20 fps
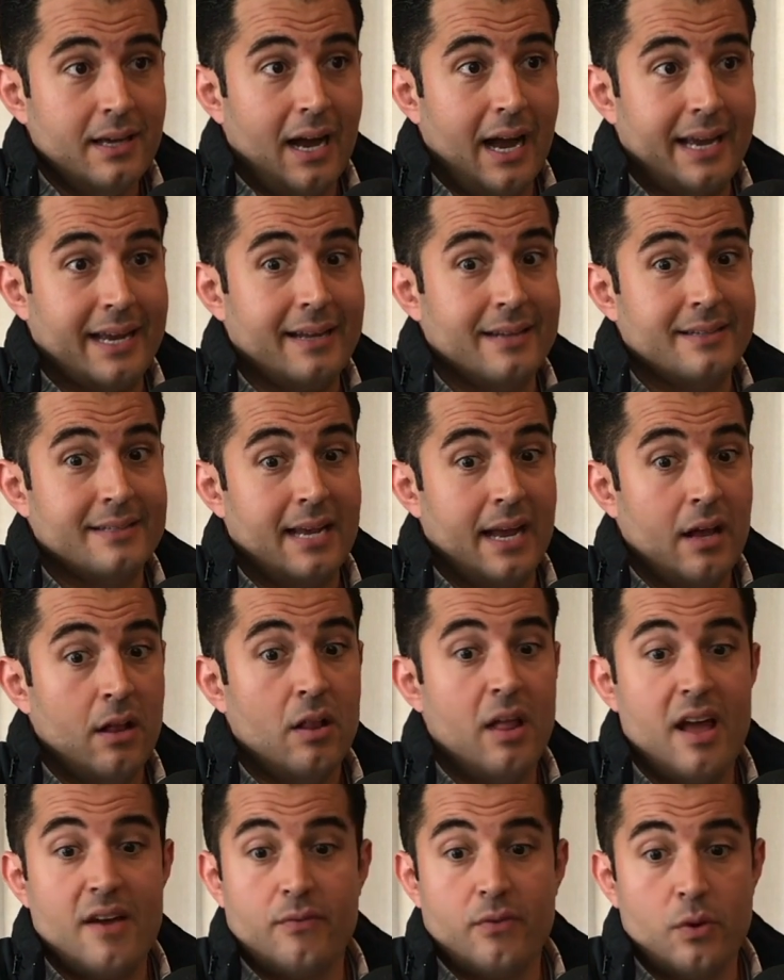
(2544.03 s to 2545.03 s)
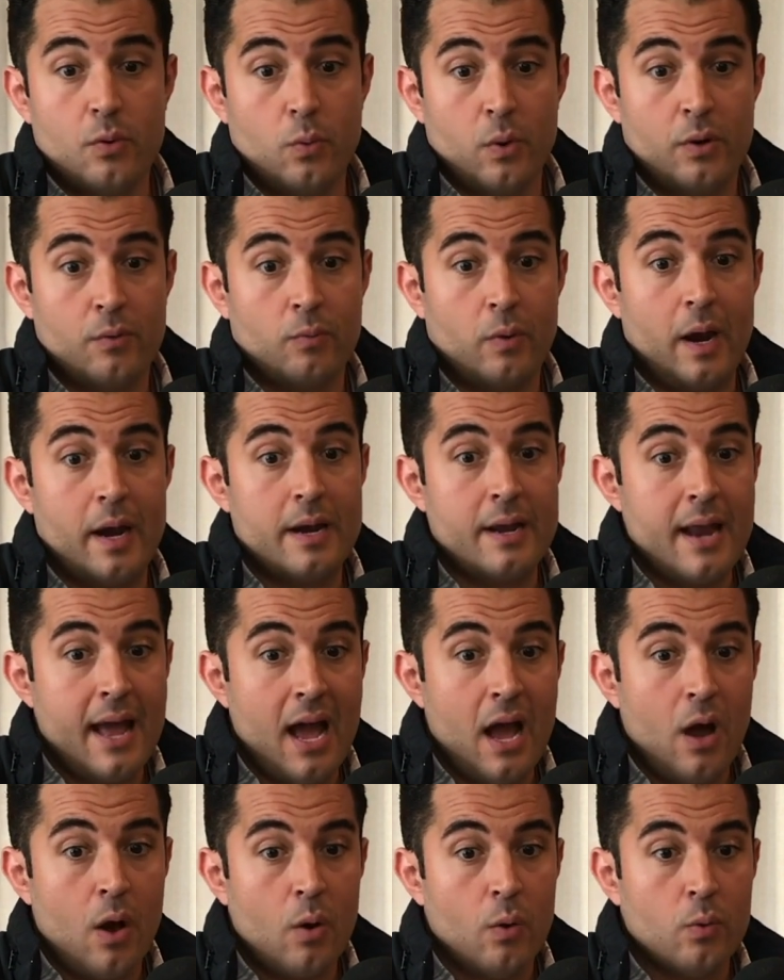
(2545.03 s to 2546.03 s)
I can tell everyone right
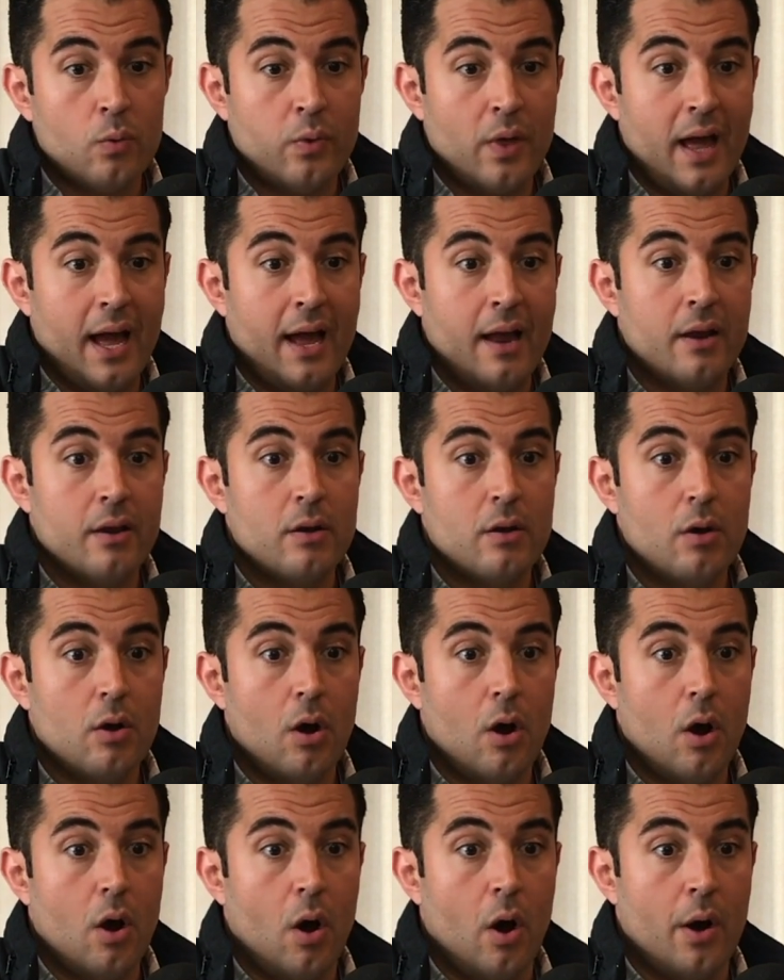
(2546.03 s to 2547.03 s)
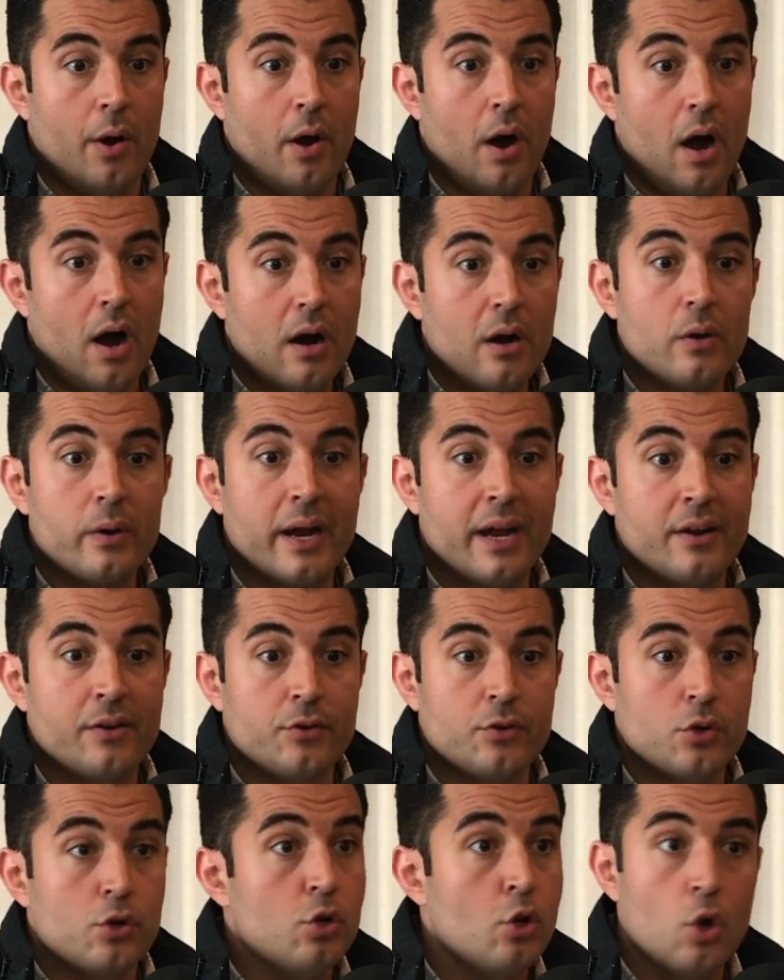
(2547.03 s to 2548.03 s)
now that on our end,
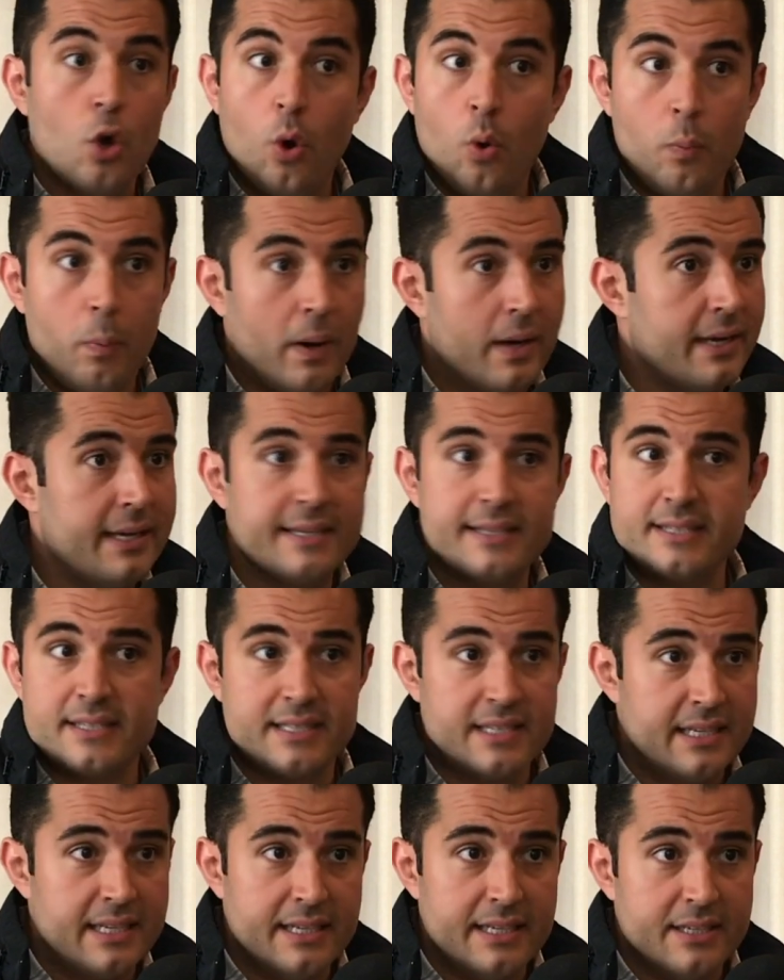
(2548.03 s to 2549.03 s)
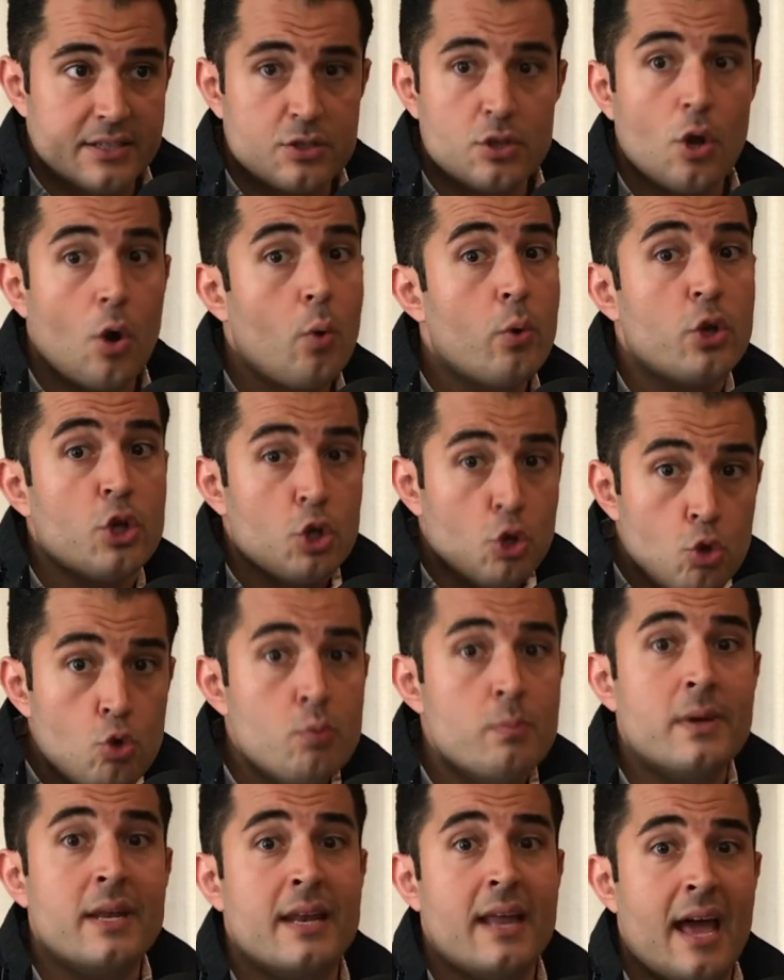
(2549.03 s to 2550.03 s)
no
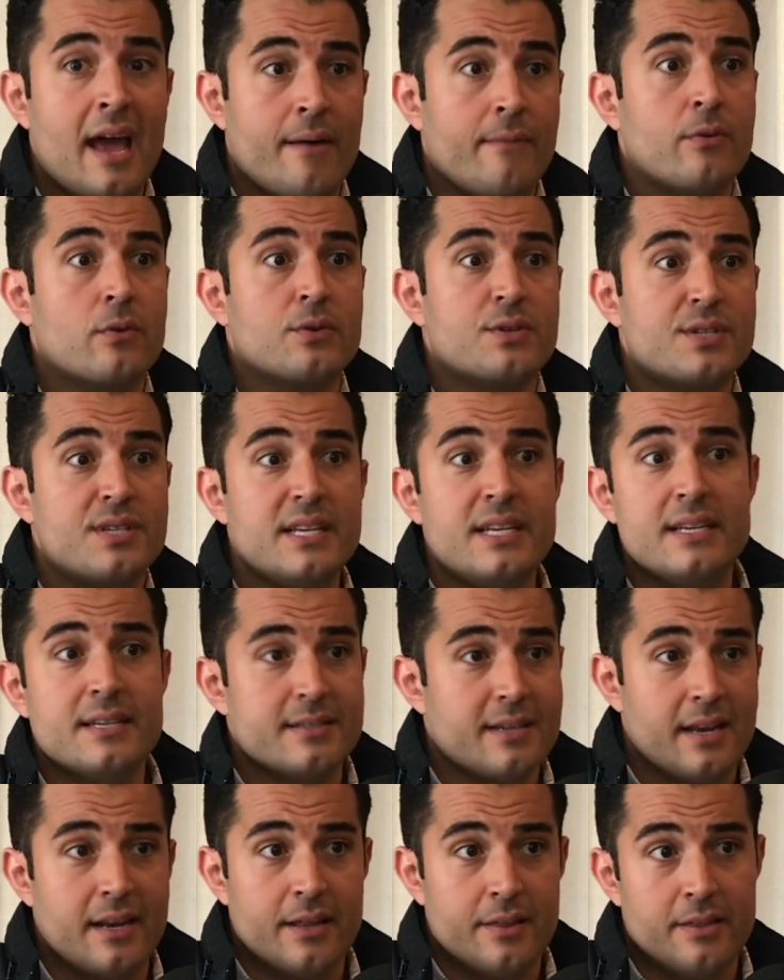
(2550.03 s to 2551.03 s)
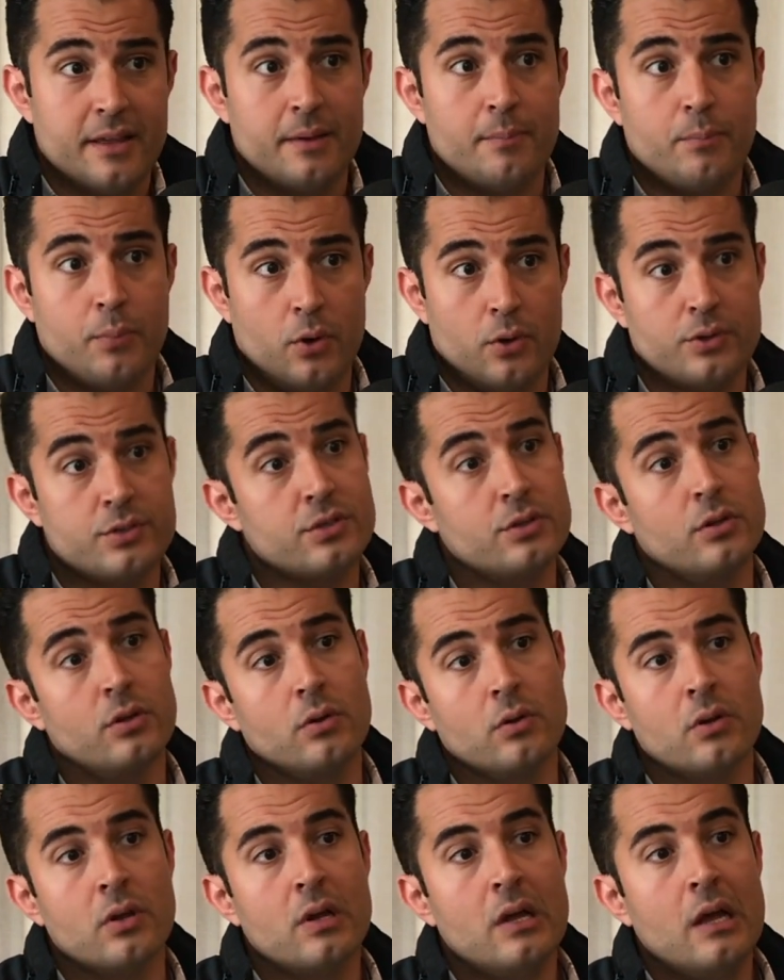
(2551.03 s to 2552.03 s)
human ever sees anything
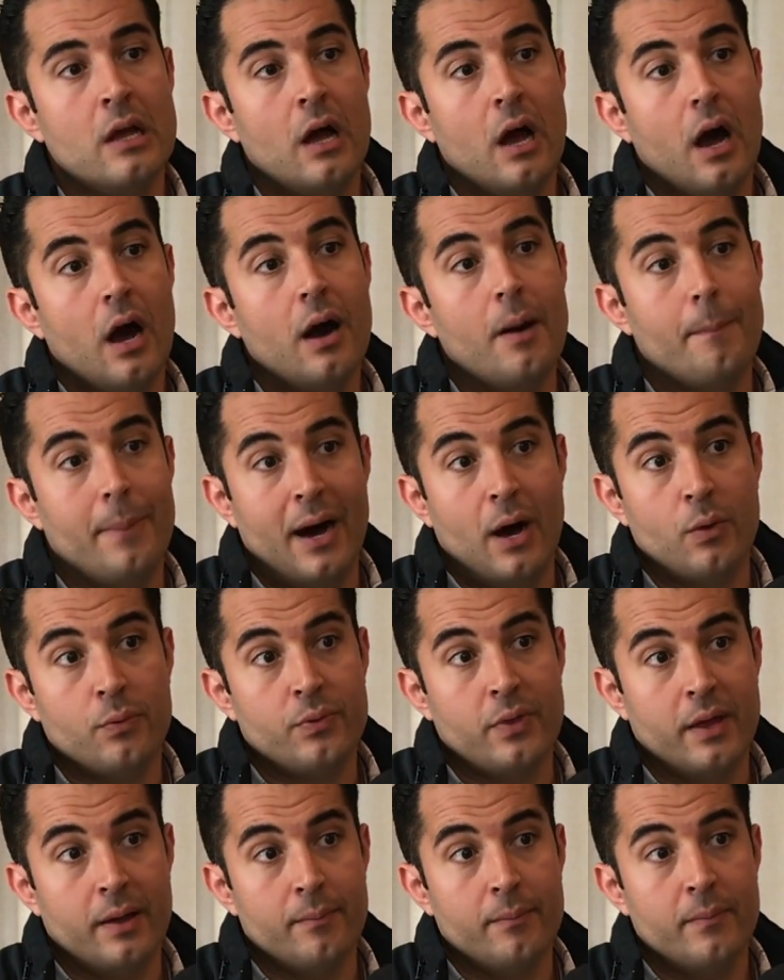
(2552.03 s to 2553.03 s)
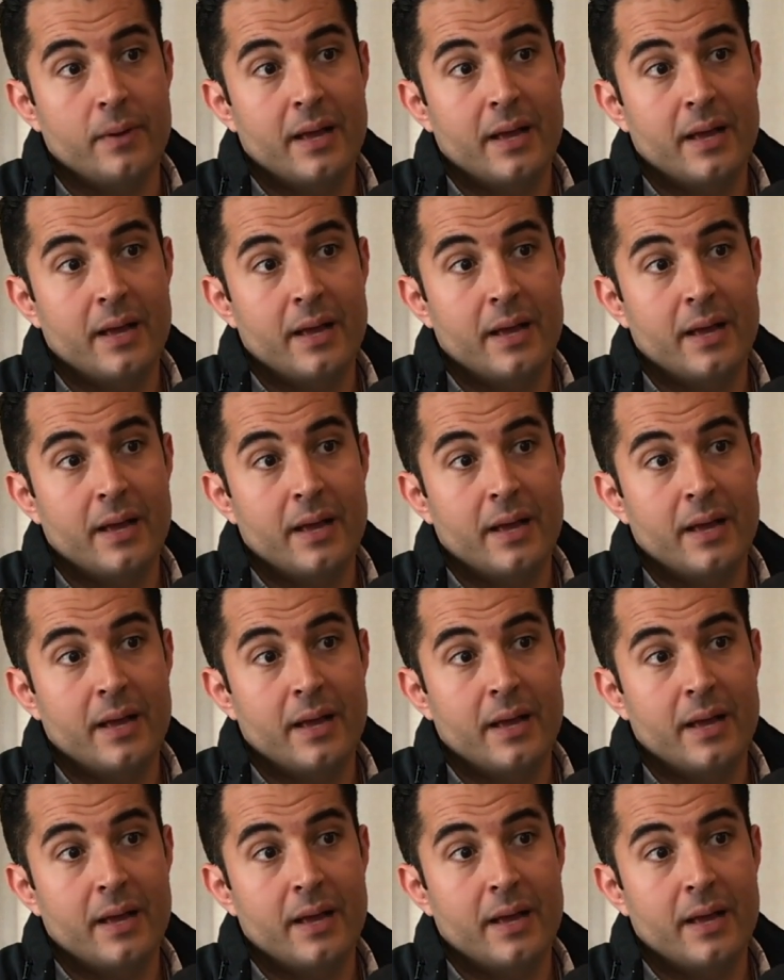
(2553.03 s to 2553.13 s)
personal about them.